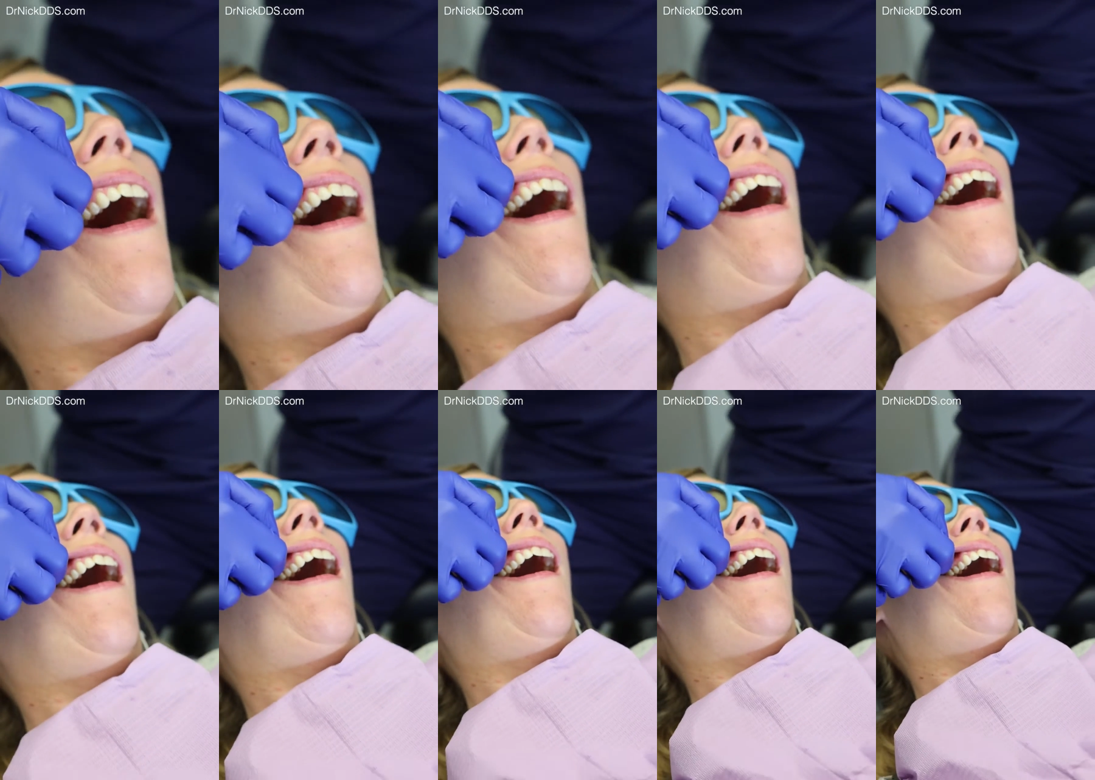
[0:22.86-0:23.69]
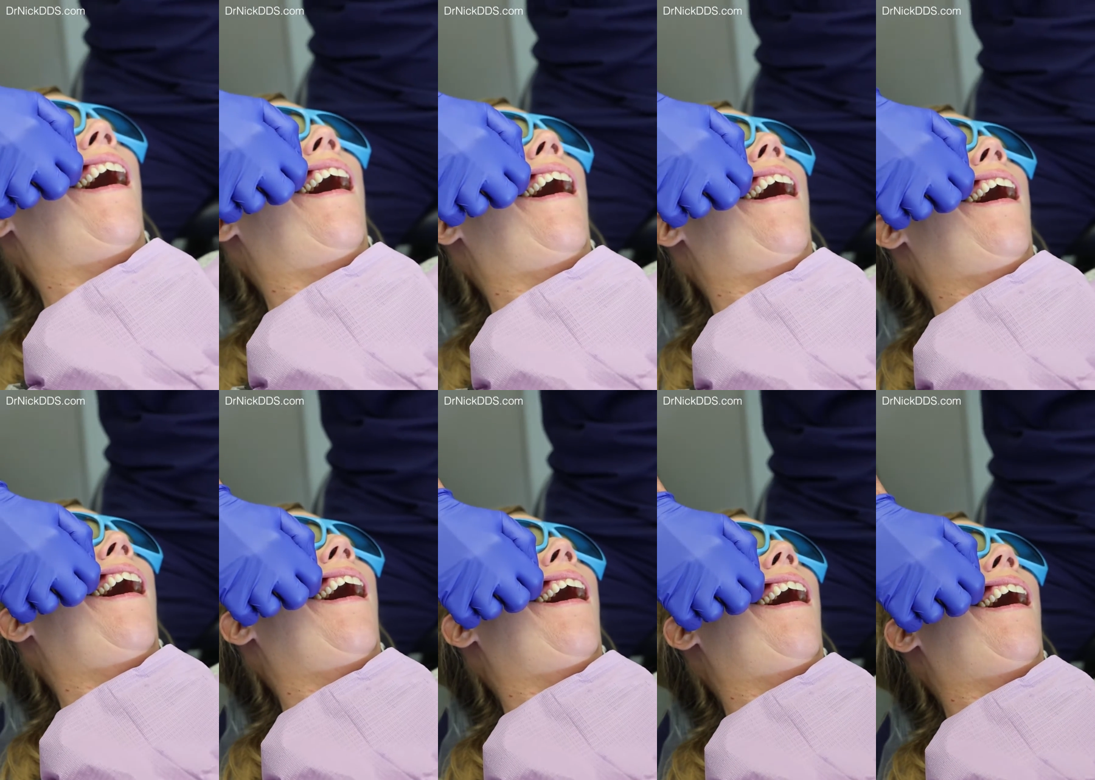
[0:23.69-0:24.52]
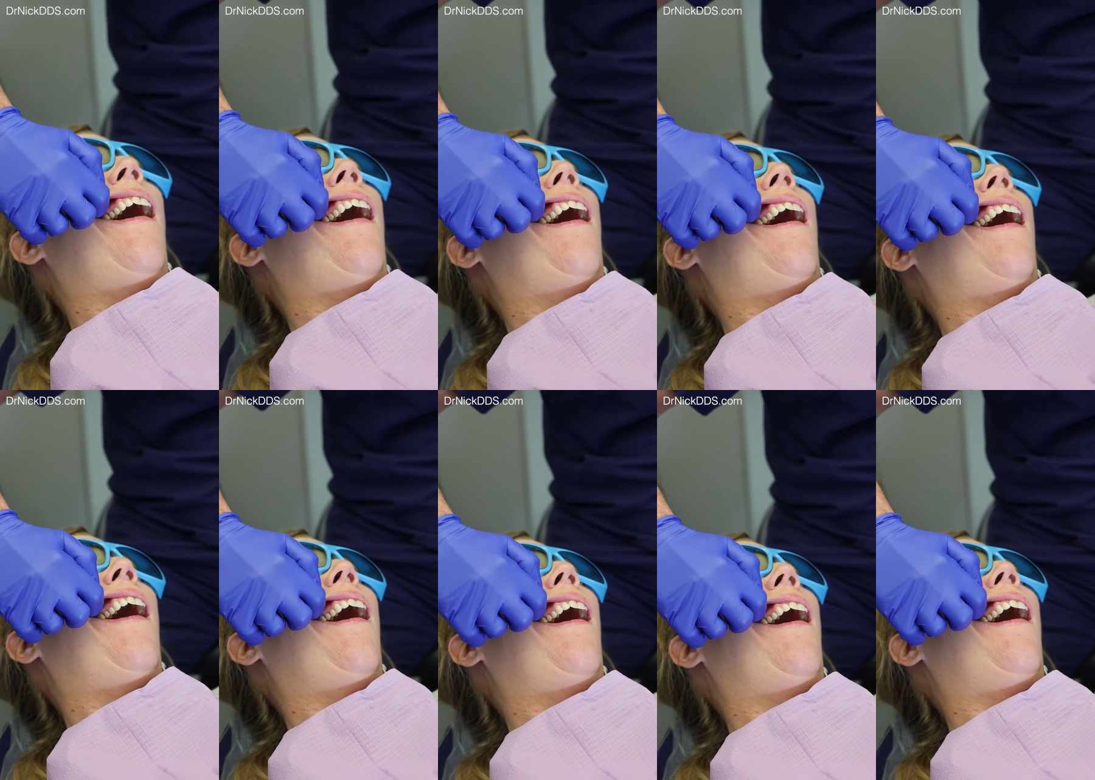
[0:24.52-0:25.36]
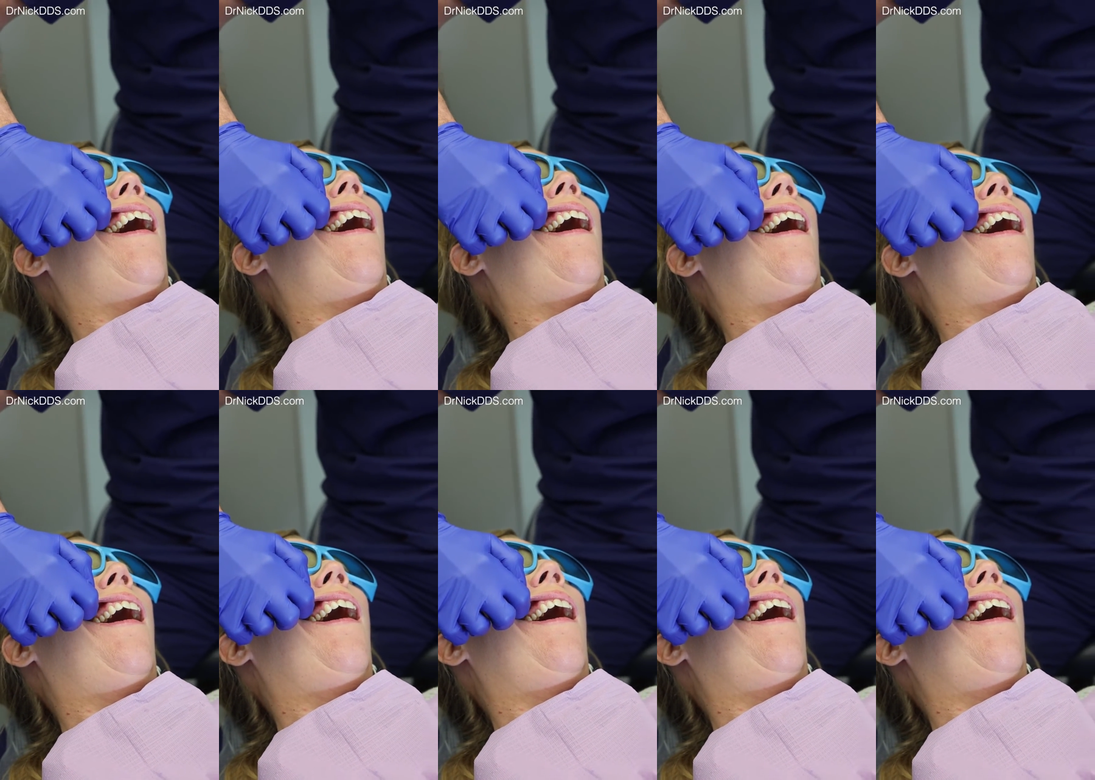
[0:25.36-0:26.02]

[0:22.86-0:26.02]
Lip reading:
No face is visible, so there are no lips to read.